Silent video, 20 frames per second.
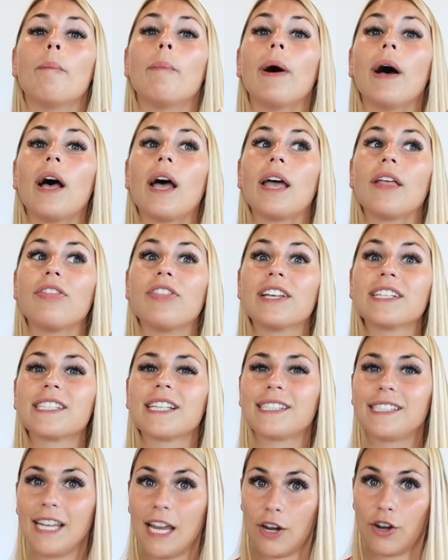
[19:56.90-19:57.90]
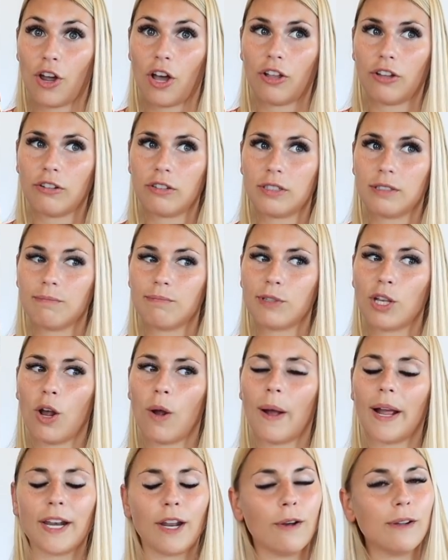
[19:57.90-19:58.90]
but this is $10.
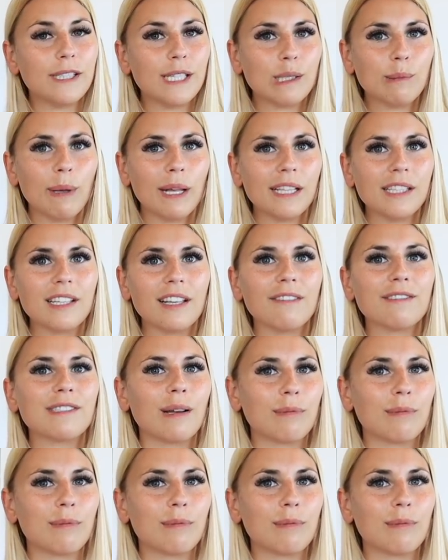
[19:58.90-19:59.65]
So I know it's expensive.